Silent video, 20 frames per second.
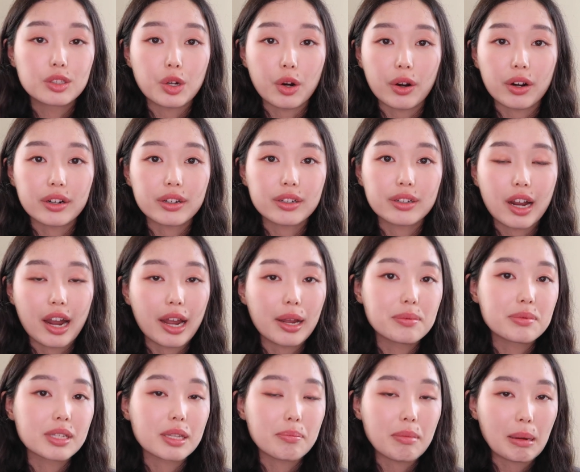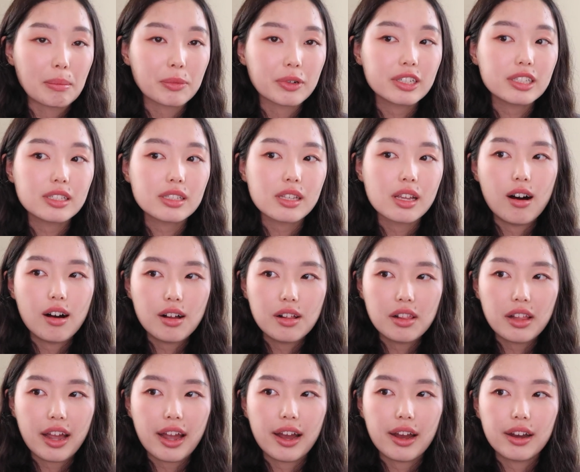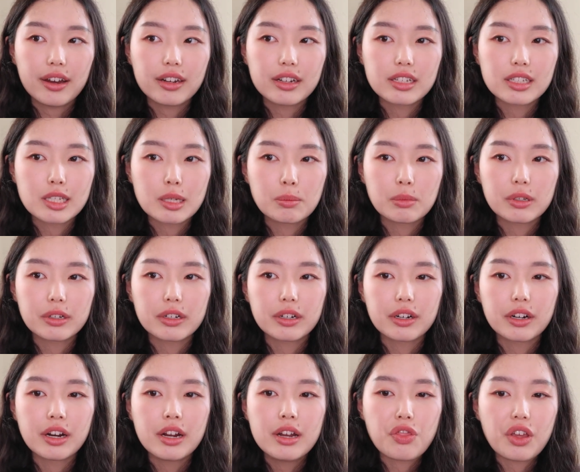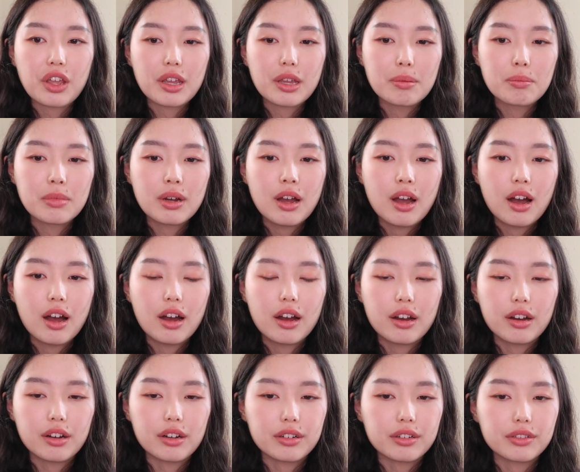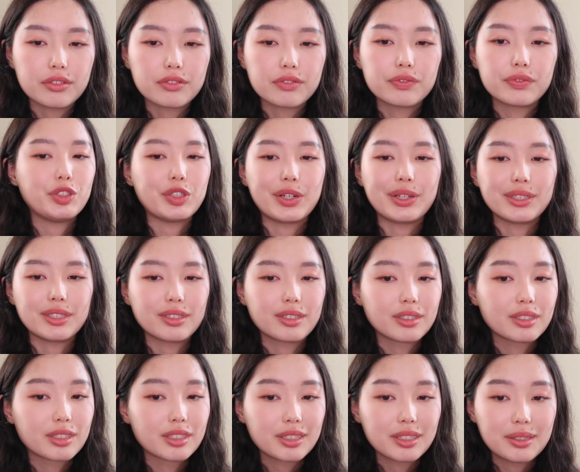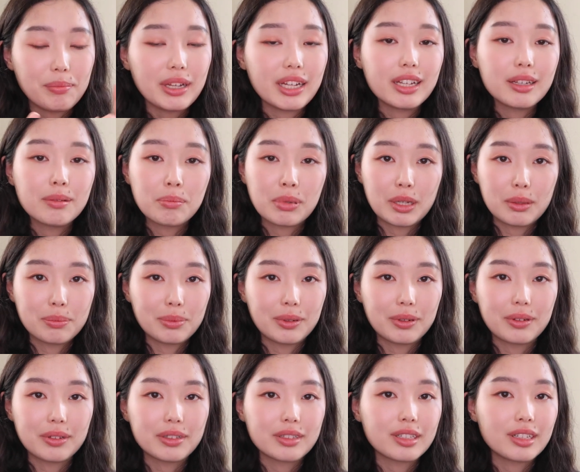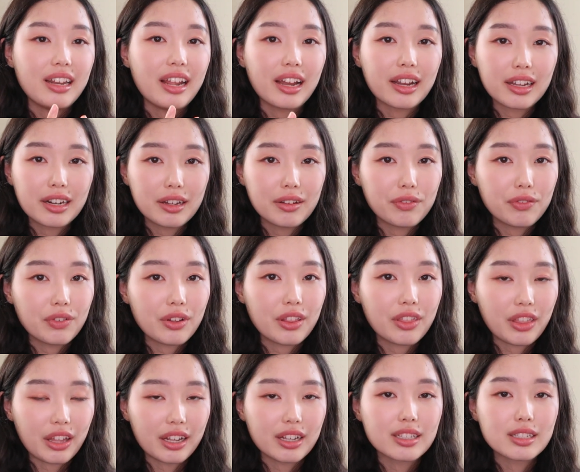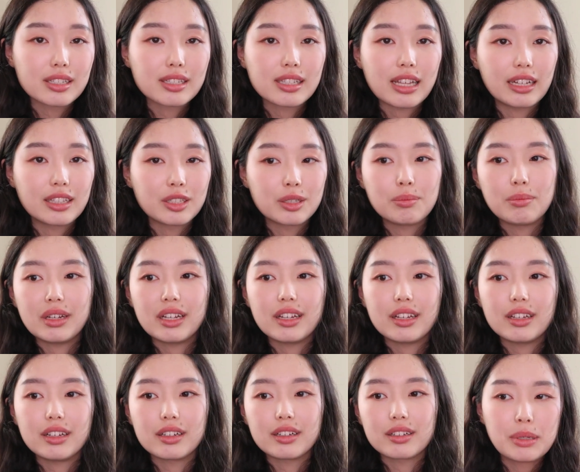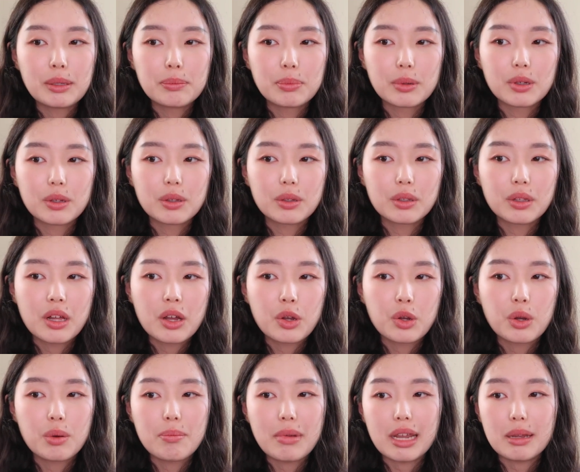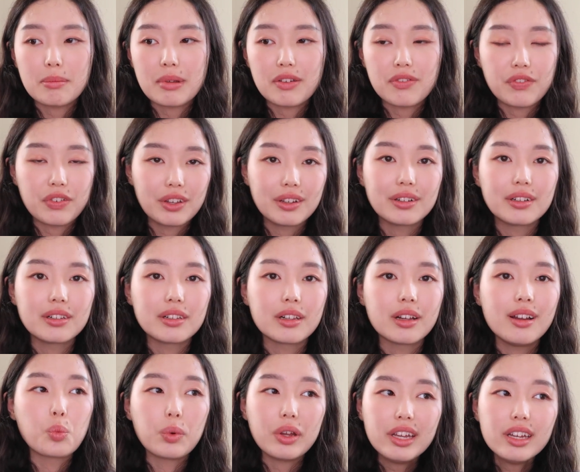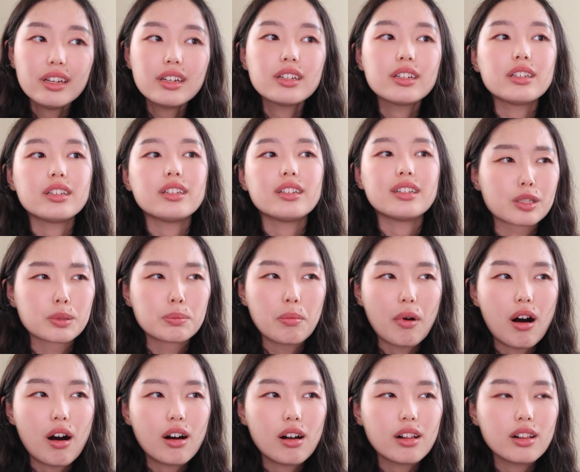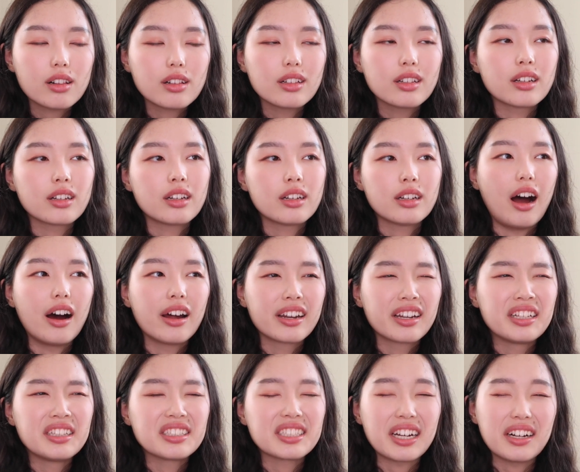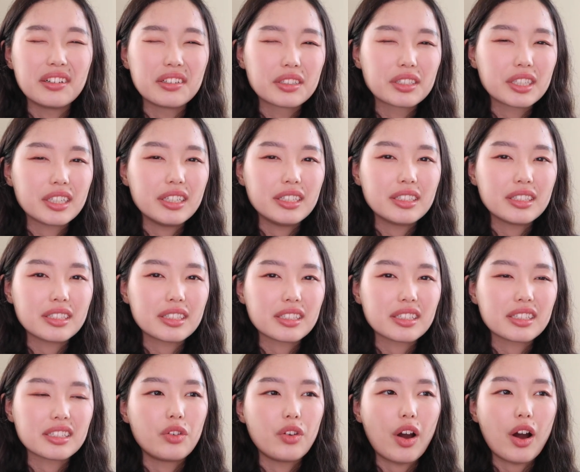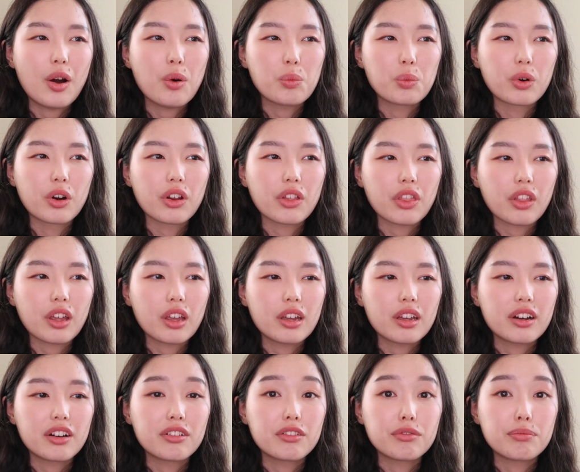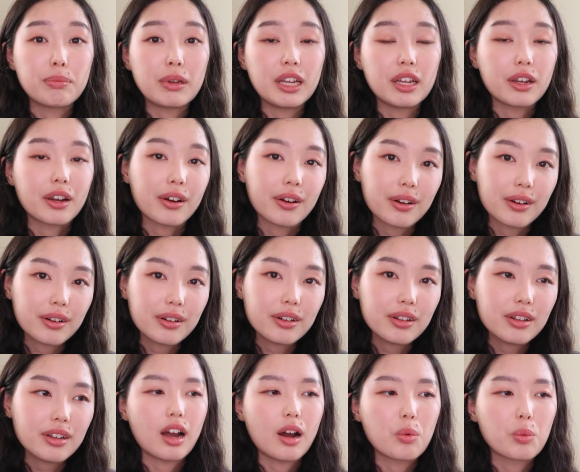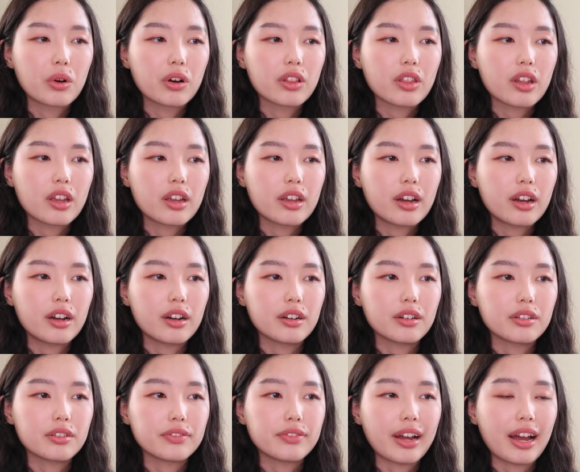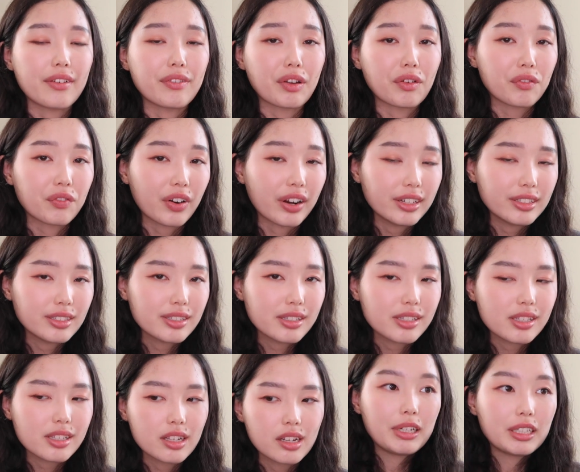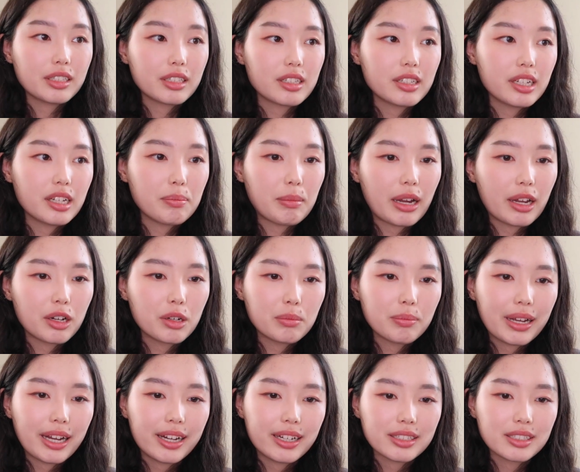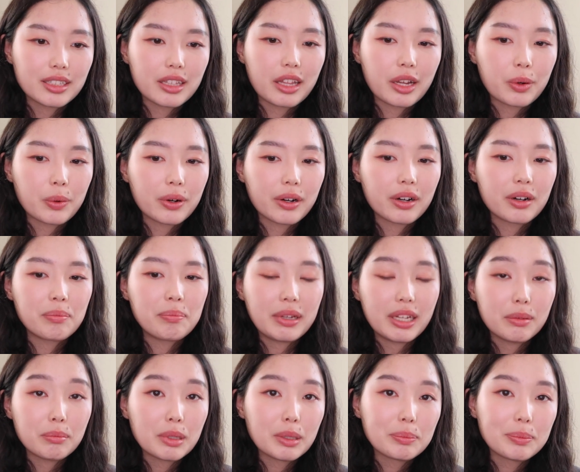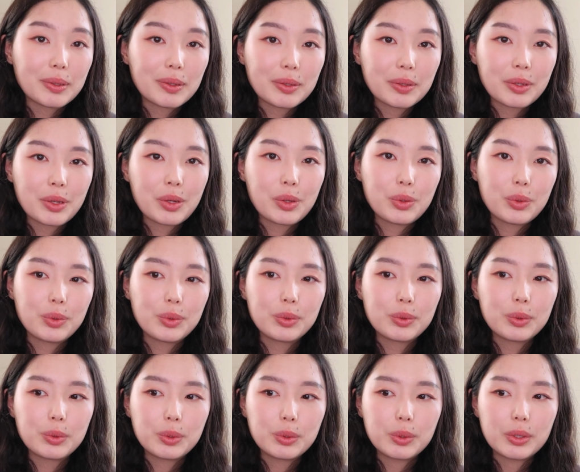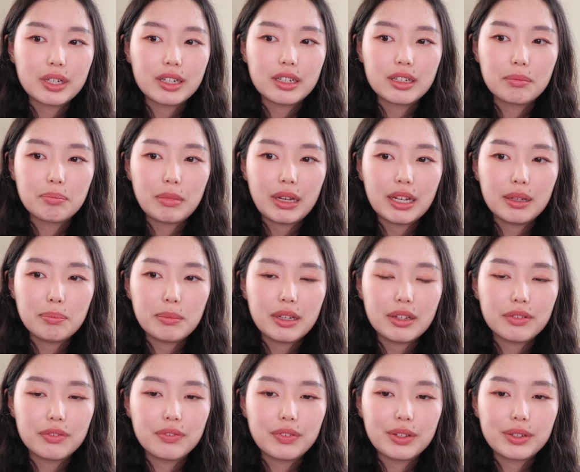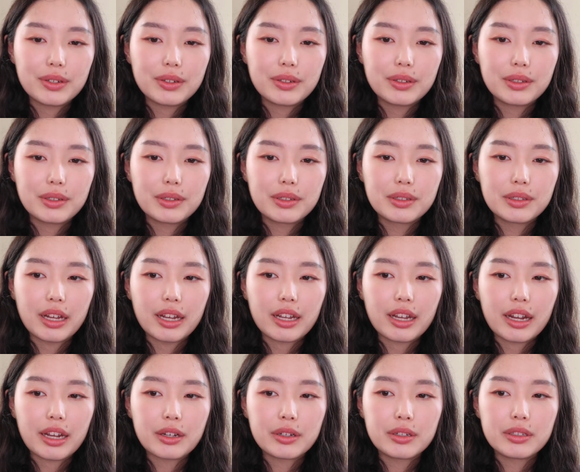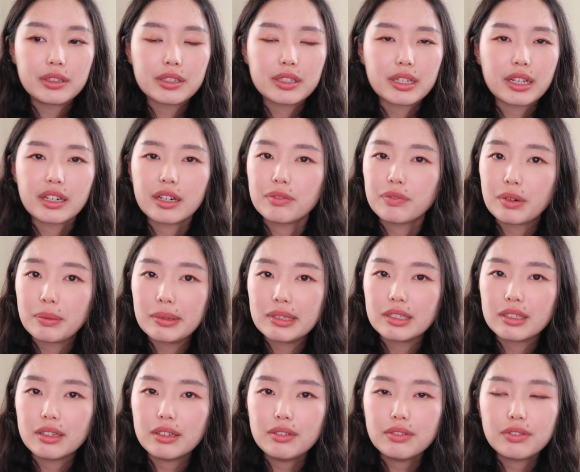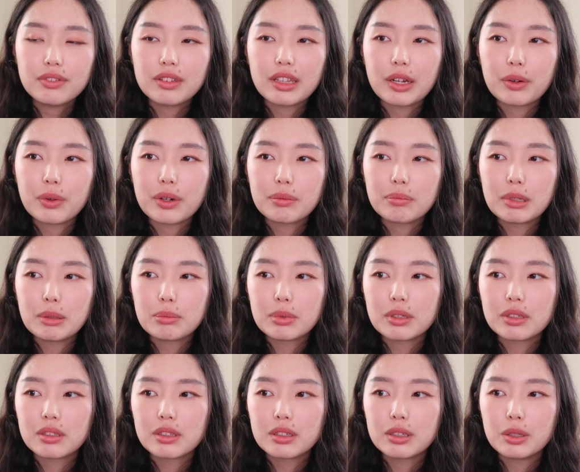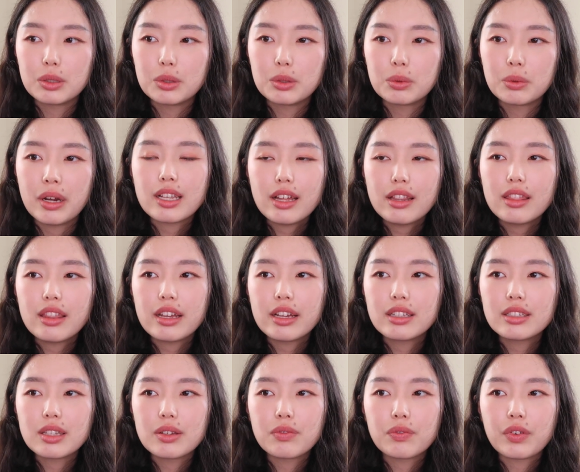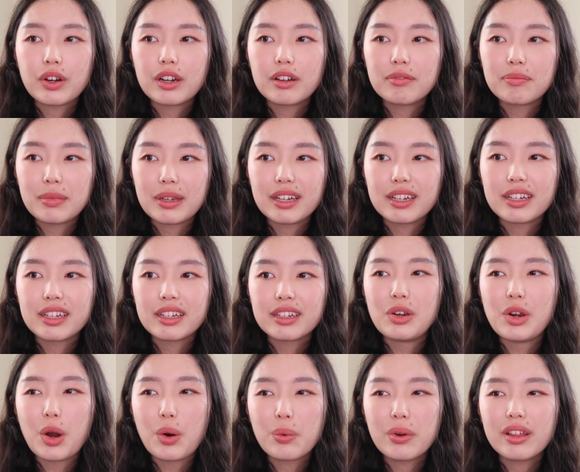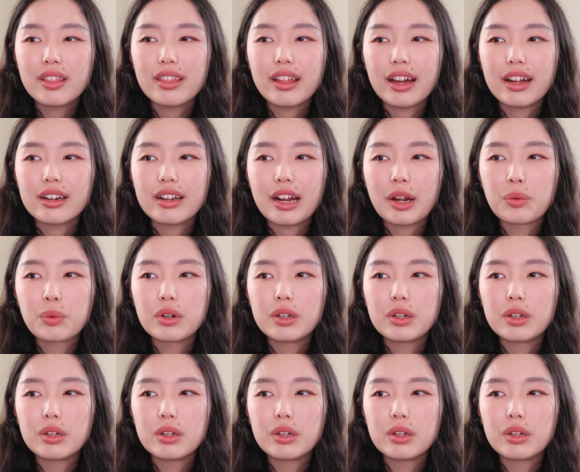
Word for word: dark times and memories all had a similar theme of just mean people, negative things said to me, people who made me feel weak, small, unintelligent, not worthy of being heard, not worthy of having friends. Basically, in my own past, there were mean people who made me feel like I couldn't stand up for myself. There were people who said things in front of me knowing that I